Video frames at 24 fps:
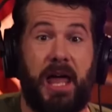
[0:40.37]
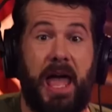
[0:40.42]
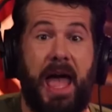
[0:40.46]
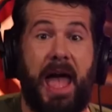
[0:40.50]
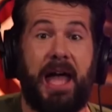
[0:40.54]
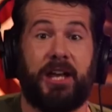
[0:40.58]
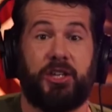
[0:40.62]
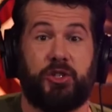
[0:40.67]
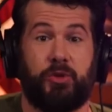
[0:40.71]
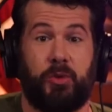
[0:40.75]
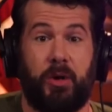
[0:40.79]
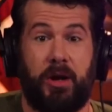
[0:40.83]

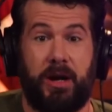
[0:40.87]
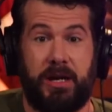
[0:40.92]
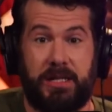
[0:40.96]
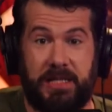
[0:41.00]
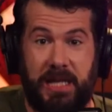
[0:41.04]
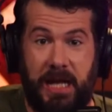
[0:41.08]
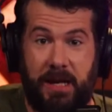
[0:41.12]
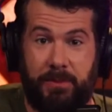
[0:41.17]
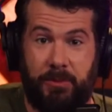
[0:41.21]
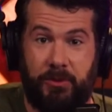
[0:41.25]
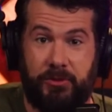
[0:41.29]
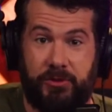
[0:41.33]
actuary
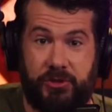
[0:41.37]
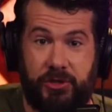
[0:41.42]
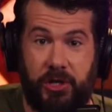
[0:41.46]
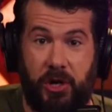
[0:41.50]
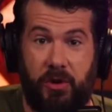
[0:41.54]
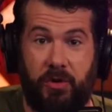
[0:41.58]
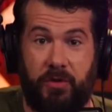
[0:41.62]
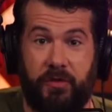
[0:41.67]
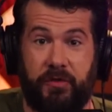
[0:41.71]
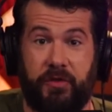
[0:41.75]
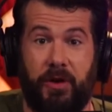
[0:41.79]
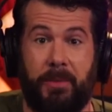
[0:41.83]
tables
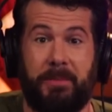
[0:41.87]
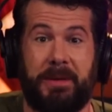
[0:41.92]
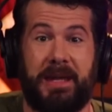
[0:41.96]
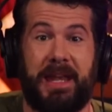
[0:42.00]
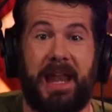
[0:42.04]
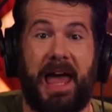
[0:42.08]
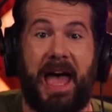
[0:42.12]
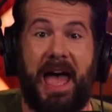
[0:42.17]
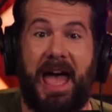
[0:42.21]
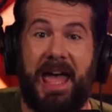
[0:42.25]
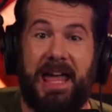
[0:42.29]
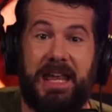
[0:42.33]
joke from
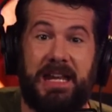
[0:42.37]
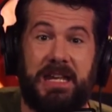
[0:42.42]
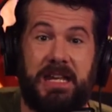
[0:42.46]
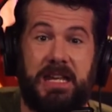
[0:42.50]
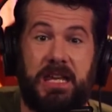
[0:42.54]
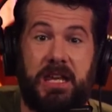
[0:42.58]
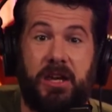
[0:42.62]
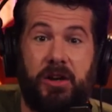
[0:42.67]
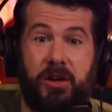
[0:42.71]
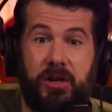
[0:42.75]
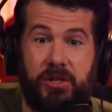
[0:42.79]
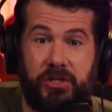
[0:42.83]

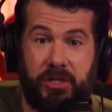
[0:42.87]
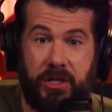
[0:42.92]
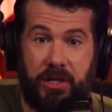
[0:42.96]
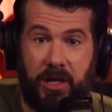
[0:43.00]
9 years